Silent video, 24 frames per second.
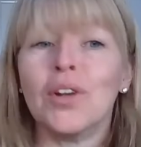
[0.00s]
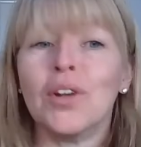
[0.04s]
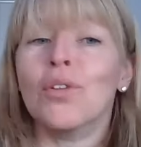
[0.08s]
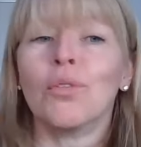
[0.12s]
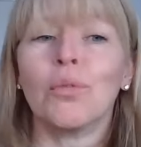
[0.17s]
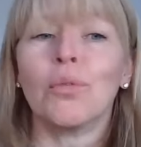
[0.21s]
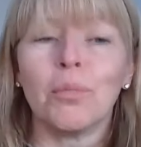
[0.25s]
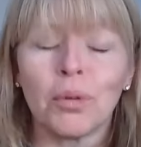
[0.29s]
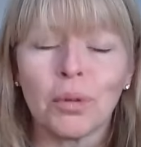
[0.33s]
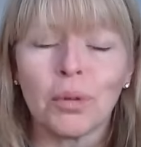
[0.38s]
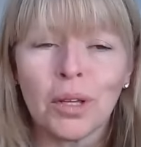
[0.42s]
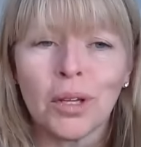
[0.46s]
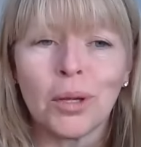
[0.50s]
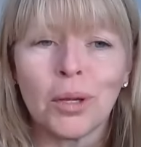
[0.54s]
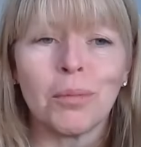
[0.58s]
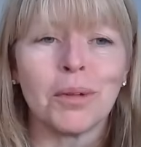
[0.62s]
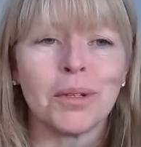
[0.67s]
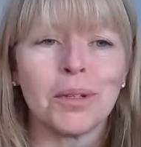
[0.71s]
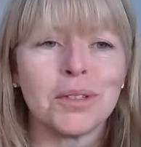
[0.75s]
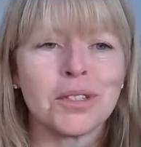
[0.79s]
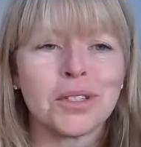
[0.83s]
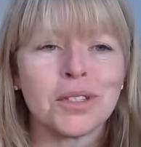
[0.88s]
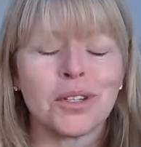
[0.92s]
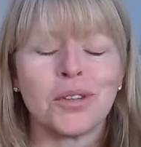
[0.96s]
normal
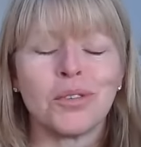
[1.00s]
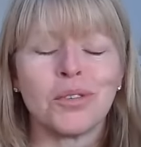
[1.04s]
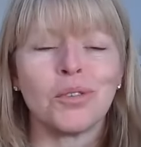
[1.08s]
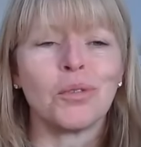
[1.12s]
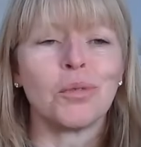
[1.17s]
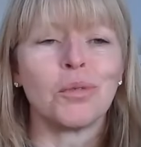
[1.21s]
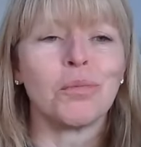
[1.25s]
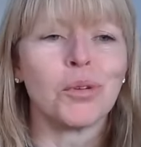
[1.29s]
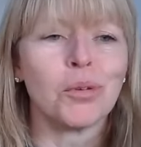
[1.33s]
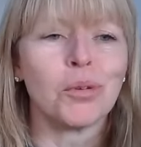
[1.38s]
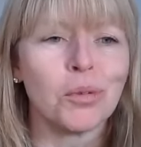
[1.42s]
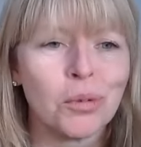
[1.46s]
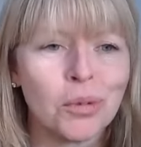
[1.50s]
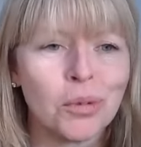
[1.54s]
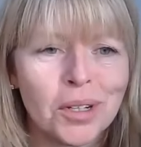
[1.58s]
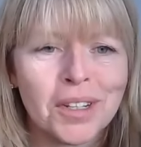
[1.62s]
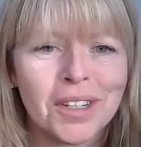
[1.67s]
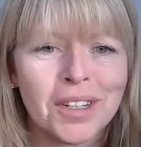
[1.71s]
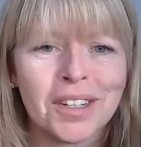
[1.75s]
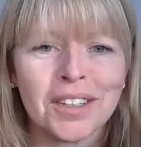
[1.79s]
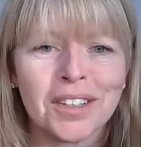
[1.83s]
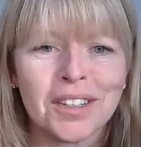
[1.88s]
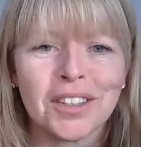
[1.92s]
humans and normal